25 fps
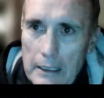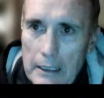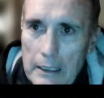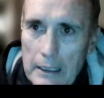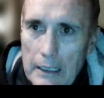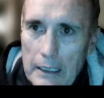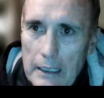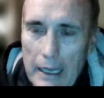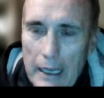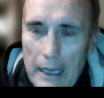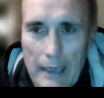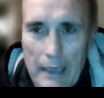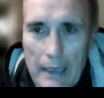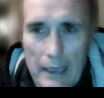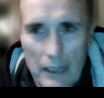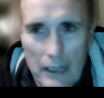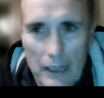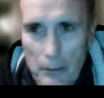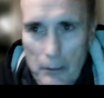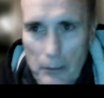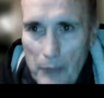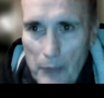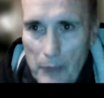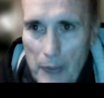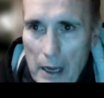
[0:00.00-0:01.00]
And as
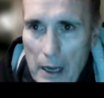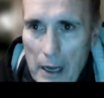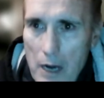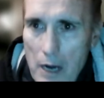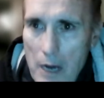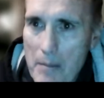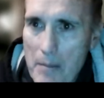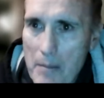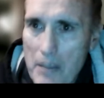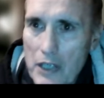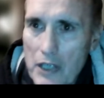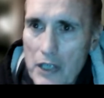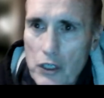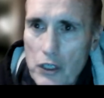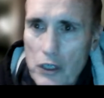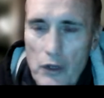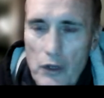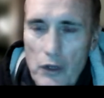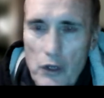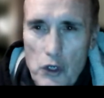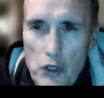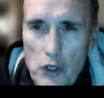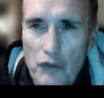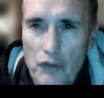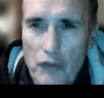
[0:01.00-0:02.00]
a player, make sure
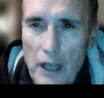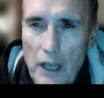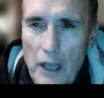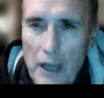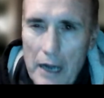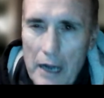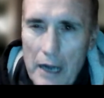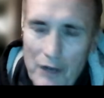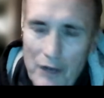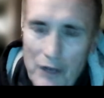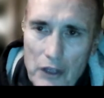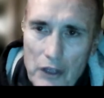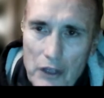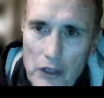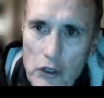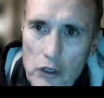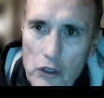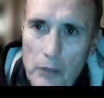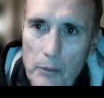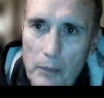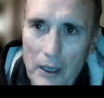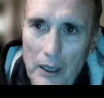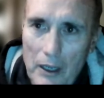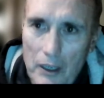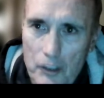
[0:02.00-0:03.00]
that you've done everything you
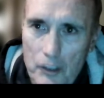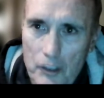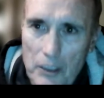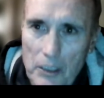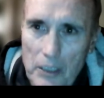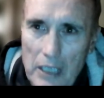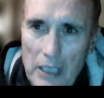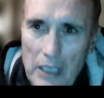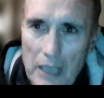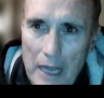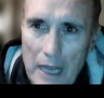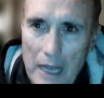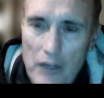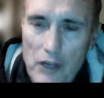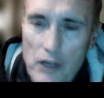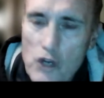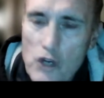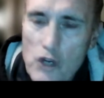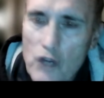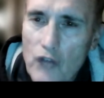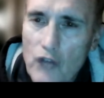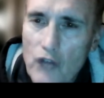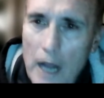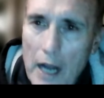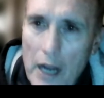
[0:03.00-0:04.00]
possibly can, that
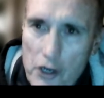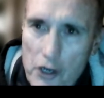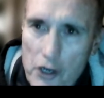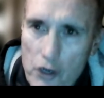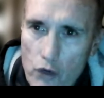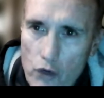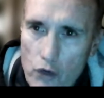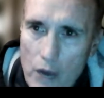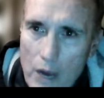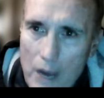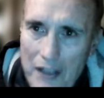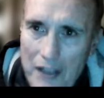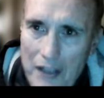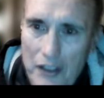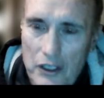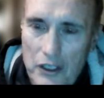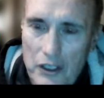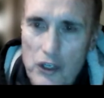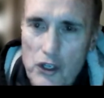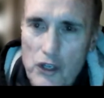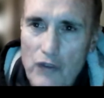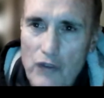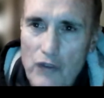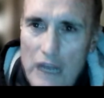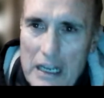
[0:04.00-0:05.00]
you've got your rest, that
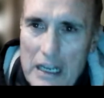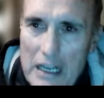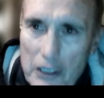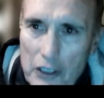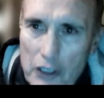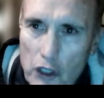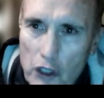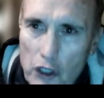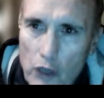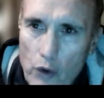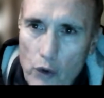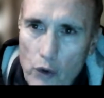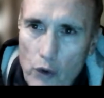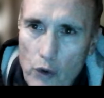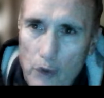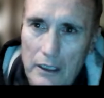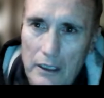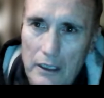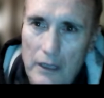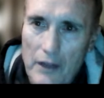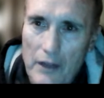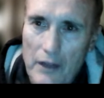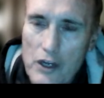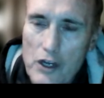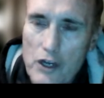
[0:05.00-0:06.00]
you've eaten
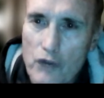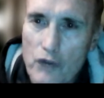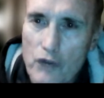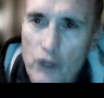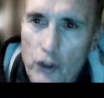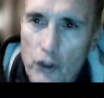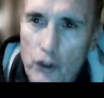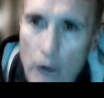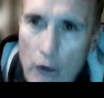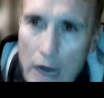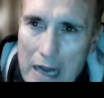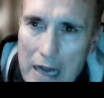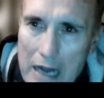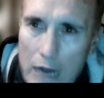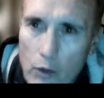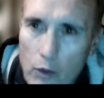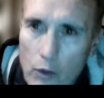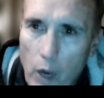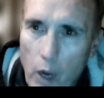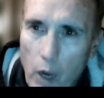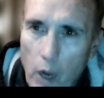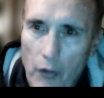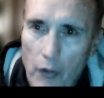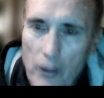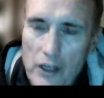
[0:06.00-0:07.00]
correctly, that you've trained
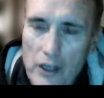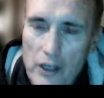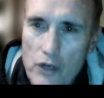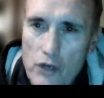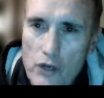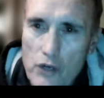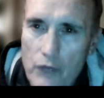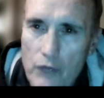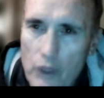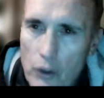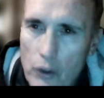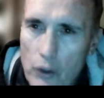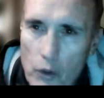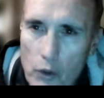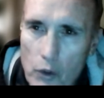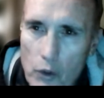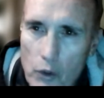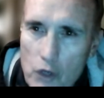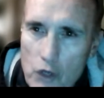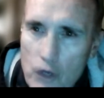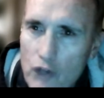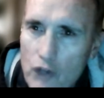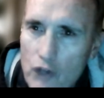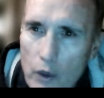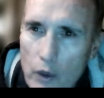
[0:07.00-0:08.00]
well, that
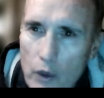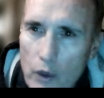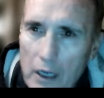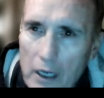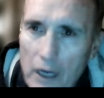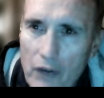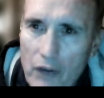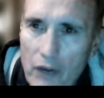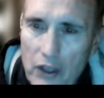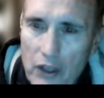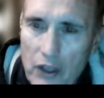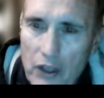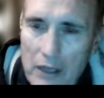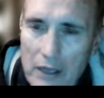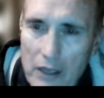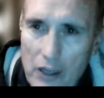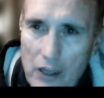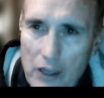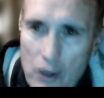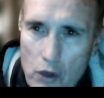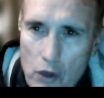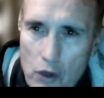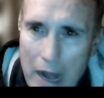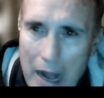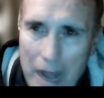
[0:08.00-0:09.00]
you're doing everything
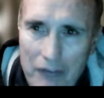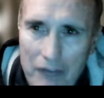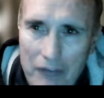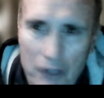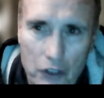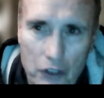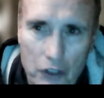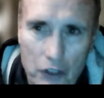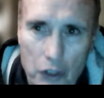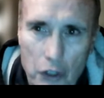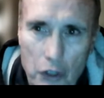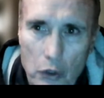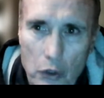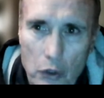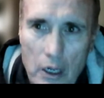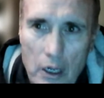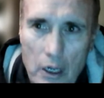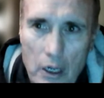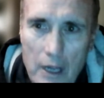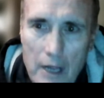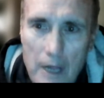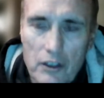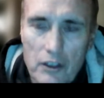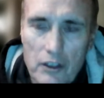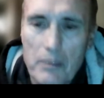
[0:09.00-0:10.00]
that you have to do
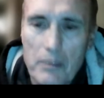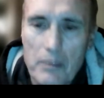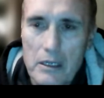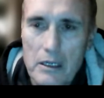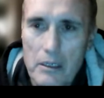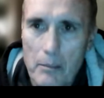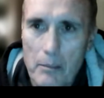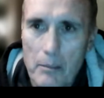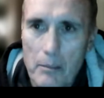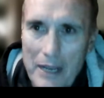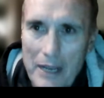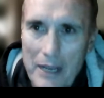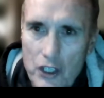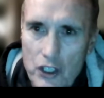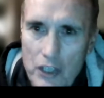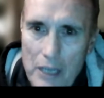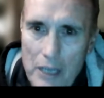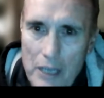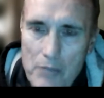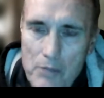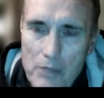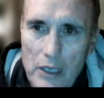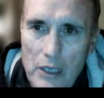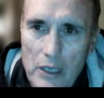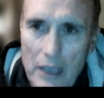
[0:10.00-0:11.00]
to be in the best shape
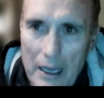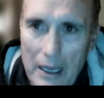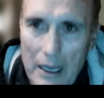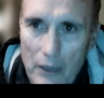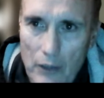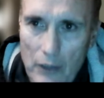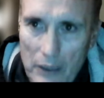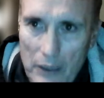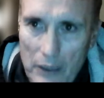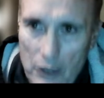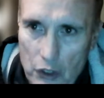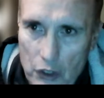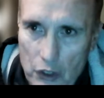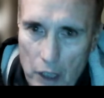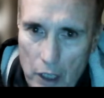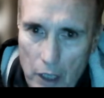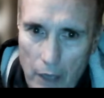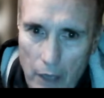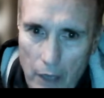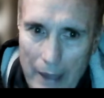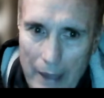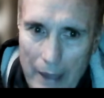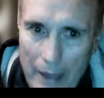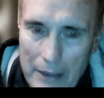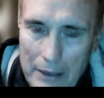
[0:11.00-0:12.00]
you can at the start of
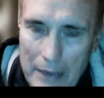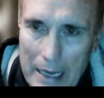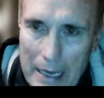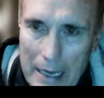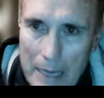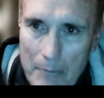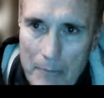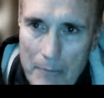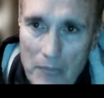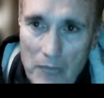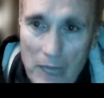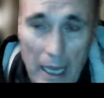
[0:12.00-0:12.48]
that game.